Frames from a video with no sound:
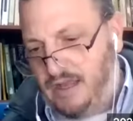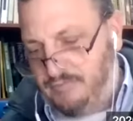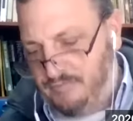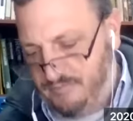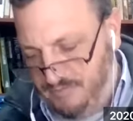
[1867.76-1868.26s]

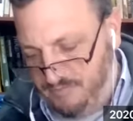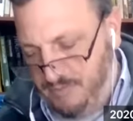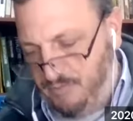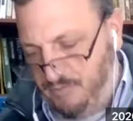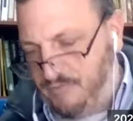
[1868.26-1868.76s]
if
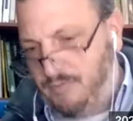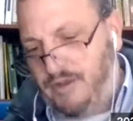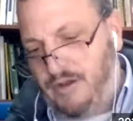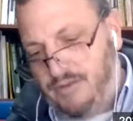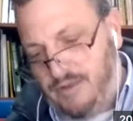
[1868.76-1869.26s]
people are
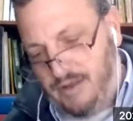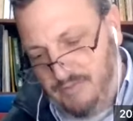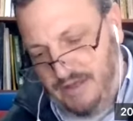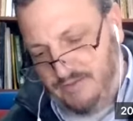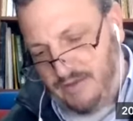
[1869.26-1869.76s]
familiar with him,
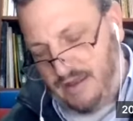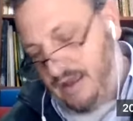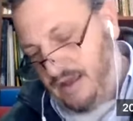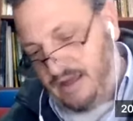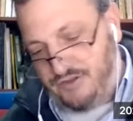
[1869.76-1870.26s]
he's
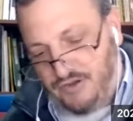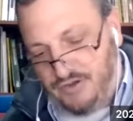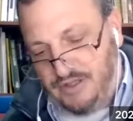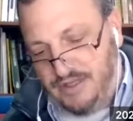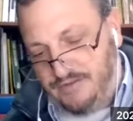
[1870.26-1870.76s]
a
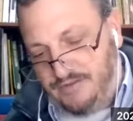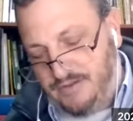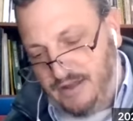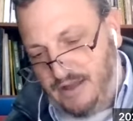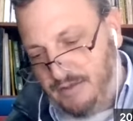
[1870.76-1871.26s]
journalist,
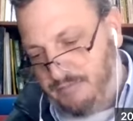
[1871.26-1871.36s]
a